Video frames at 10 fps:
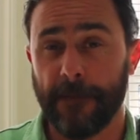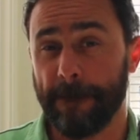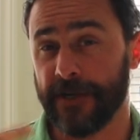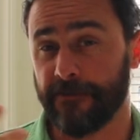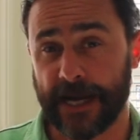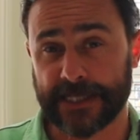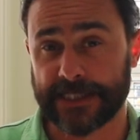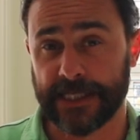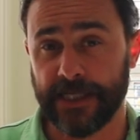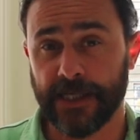
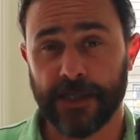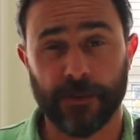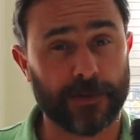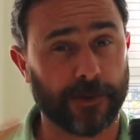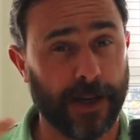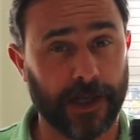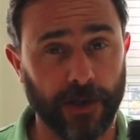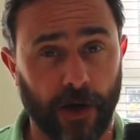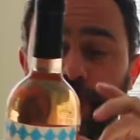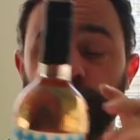Minerality, we talk about a
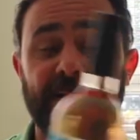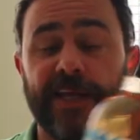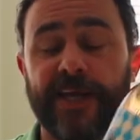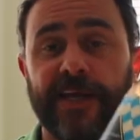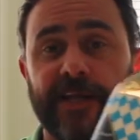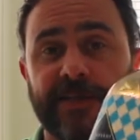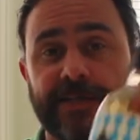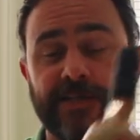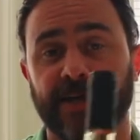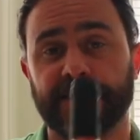lot, really
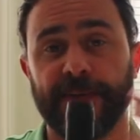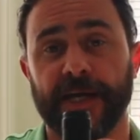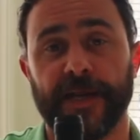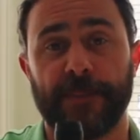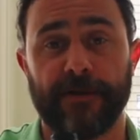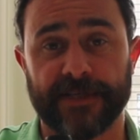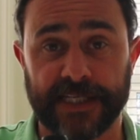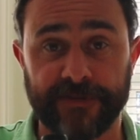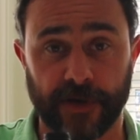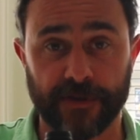designed to be an
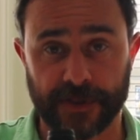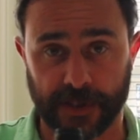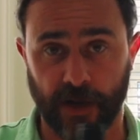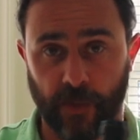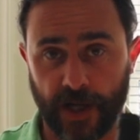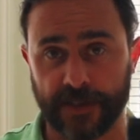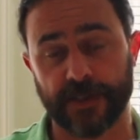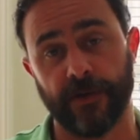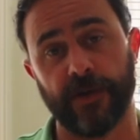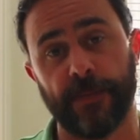aperitivo style wine.
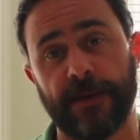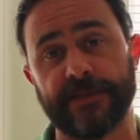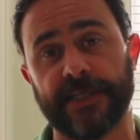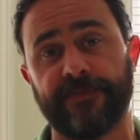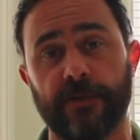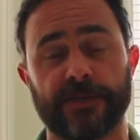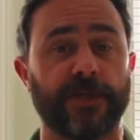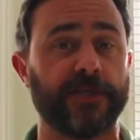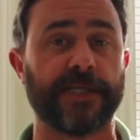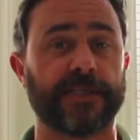So aperitivo is where
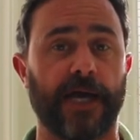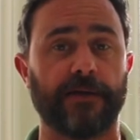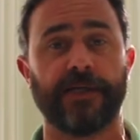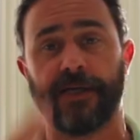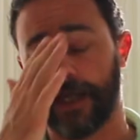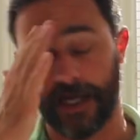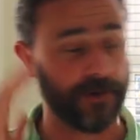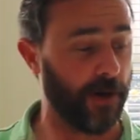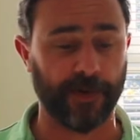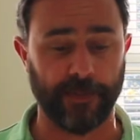you sit down and
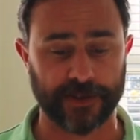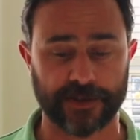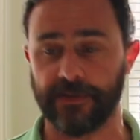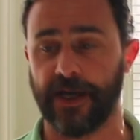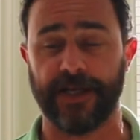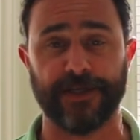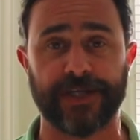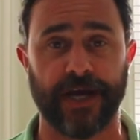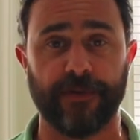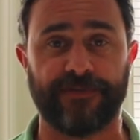you open a bottle and you
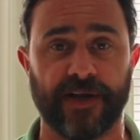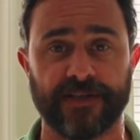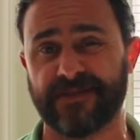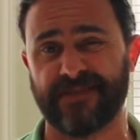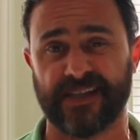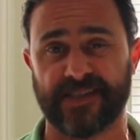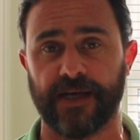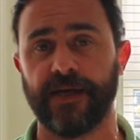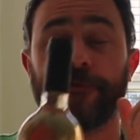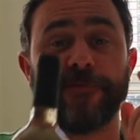share it with friends. That's
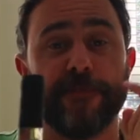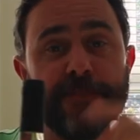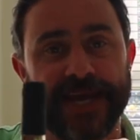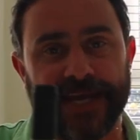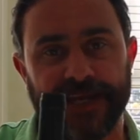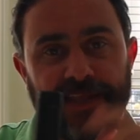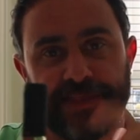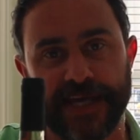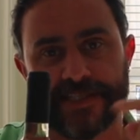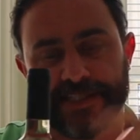it. But for me,
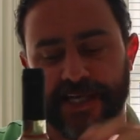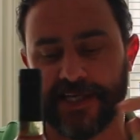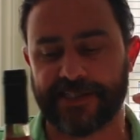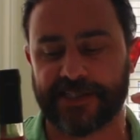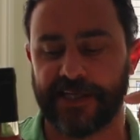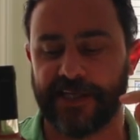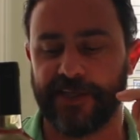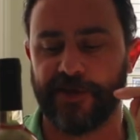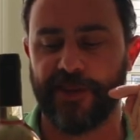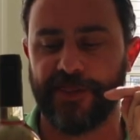this is
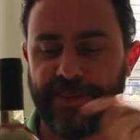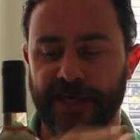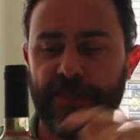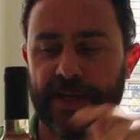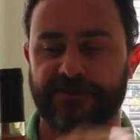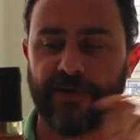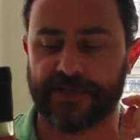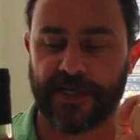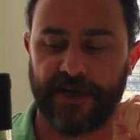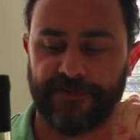the best
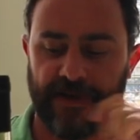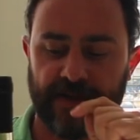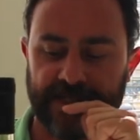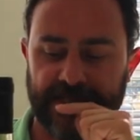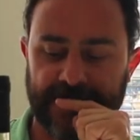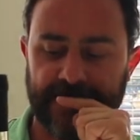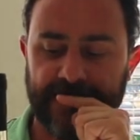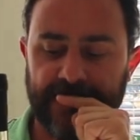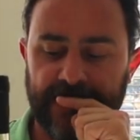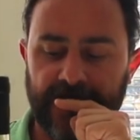rosé I found in Italy.